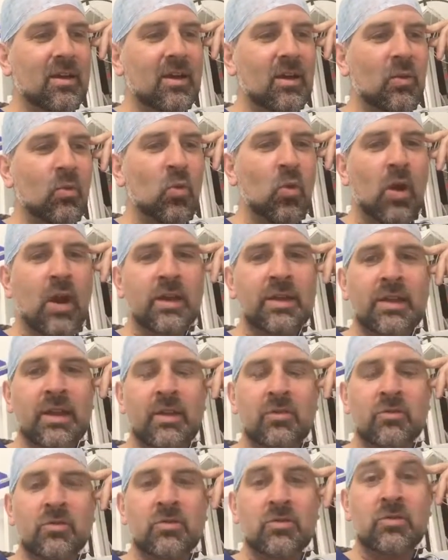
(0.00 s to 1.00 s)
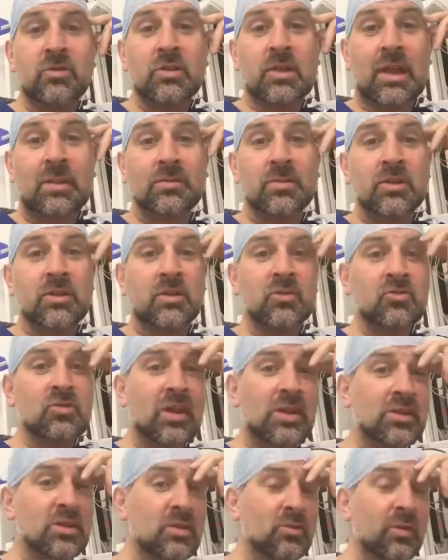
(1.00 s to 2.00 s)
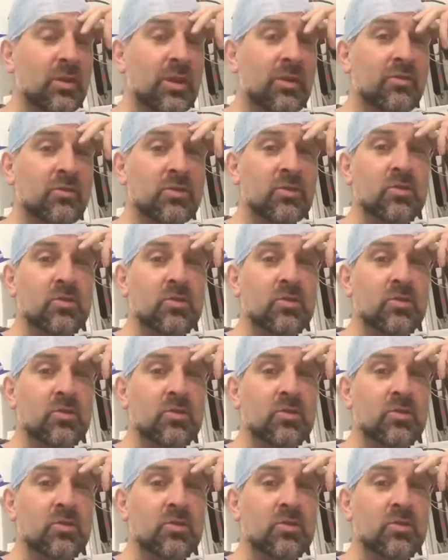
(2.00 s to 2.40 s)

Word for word: why do they reduce capsular contracture? Well, they reduce